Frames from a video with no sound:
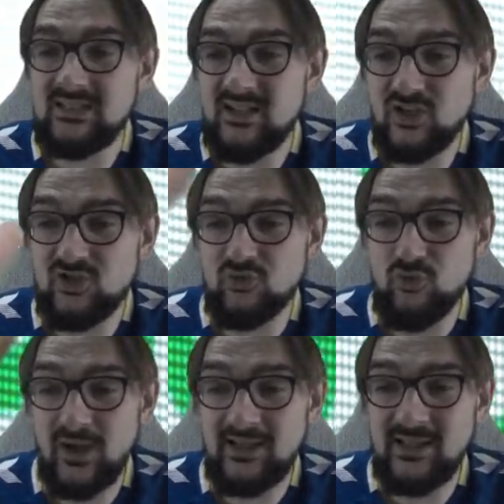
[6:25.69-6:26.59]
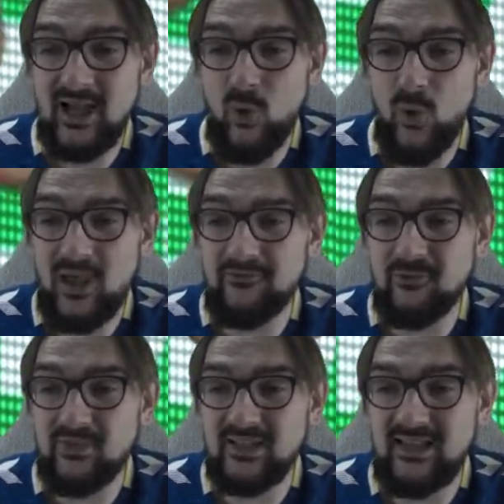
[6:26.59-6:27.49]
starts running away
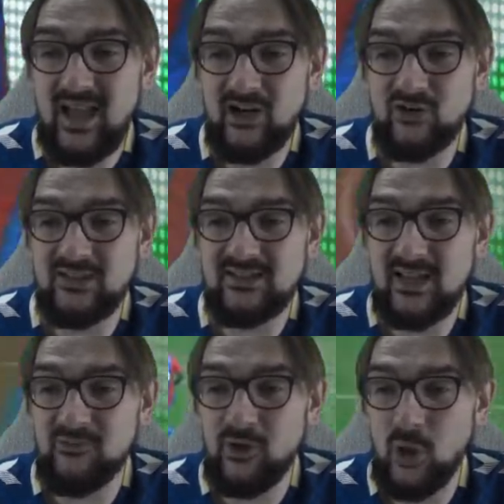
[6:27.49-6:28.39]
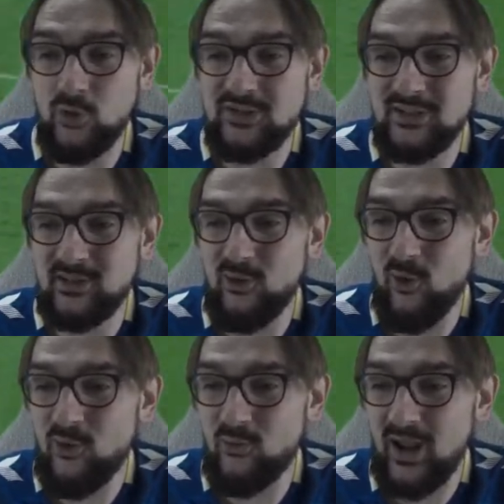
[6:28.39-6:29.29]
from the attacker instead of closing the
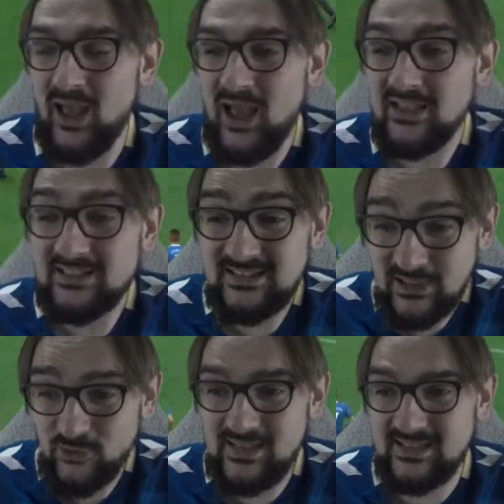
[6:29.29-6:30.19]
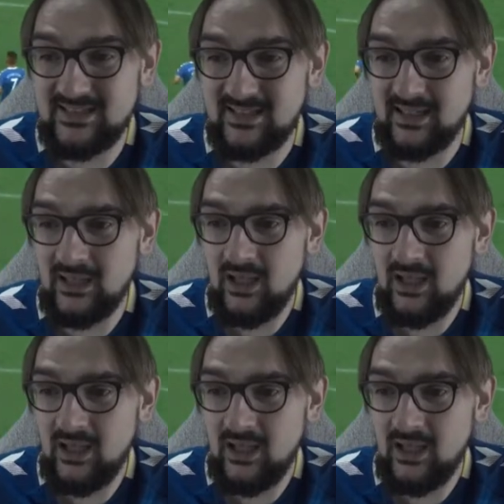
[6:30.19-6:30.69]
goal threat. Seriously.